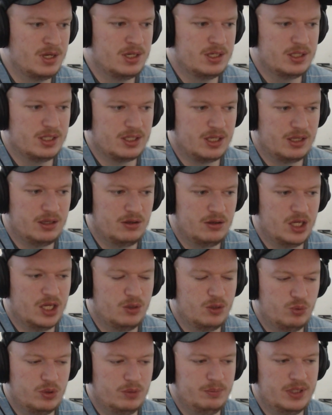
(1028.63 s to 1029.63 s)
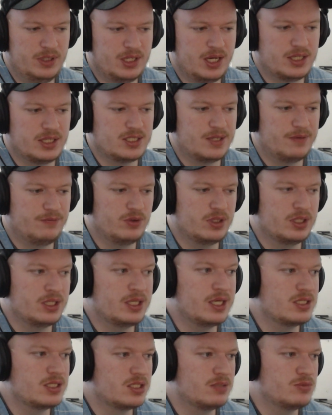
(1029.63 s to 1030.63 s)
Like, it would be nice if we can
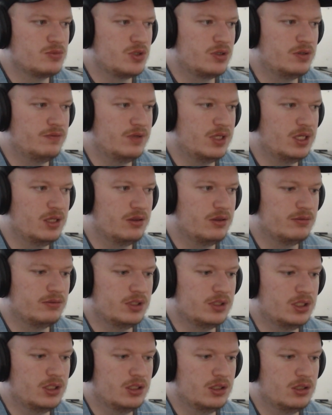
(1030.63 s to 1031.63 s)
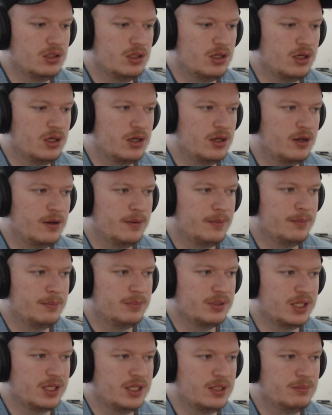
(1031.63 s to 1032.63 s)
get some sort of e3
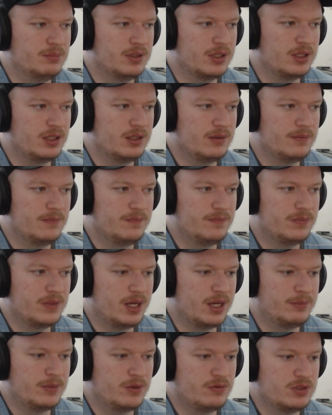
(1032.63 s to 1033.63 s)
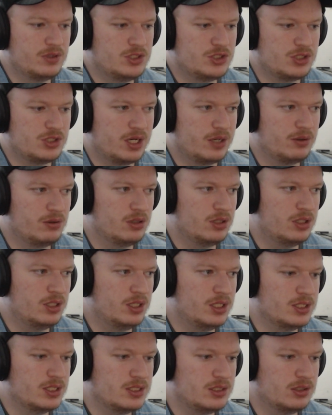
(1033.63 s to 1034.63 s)
played, but I'm not really sure how good
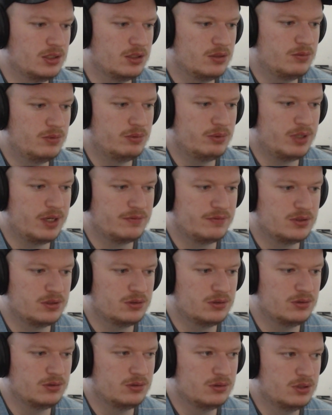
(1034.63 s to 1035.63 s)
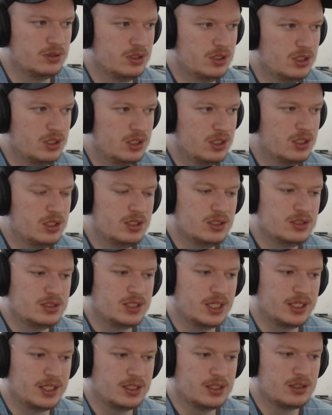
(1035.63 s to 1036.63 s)
it is here when we have to
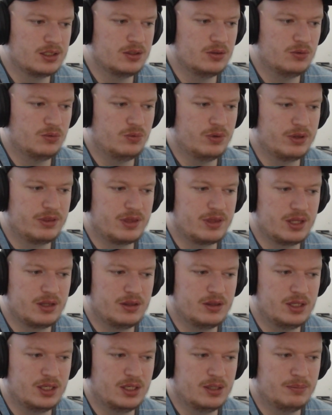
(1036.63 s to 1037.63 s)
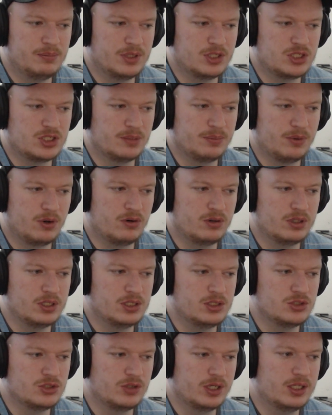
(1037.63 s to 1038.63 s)
take with the bishop already
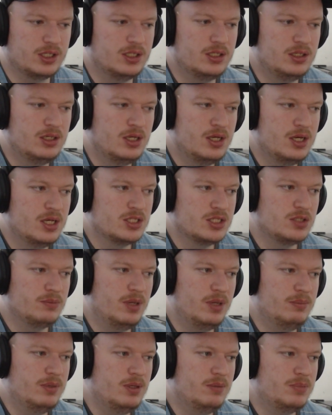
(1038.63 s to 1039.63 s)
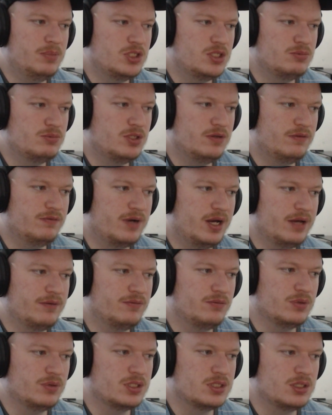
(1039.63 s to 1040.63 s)
traded. So maybe bishop
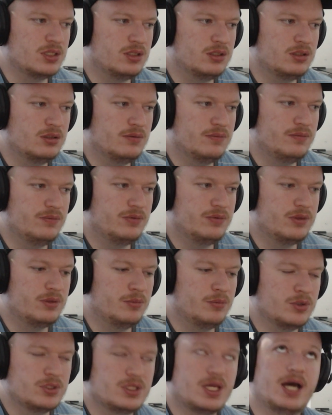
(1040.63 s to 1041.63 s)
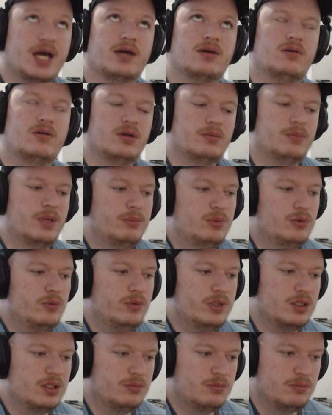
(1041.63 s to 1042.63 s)
g5 wasn't the most accurate. Maybe
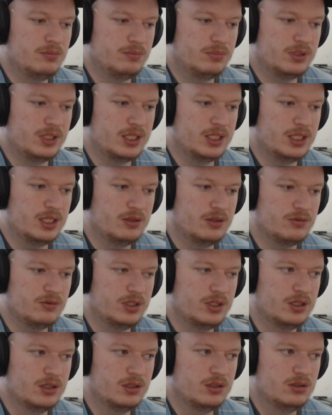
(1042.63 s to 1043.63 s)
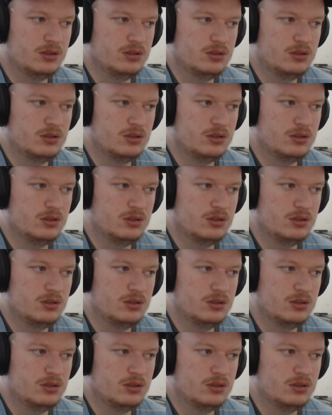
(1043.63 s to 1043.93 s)
we can play e3 here.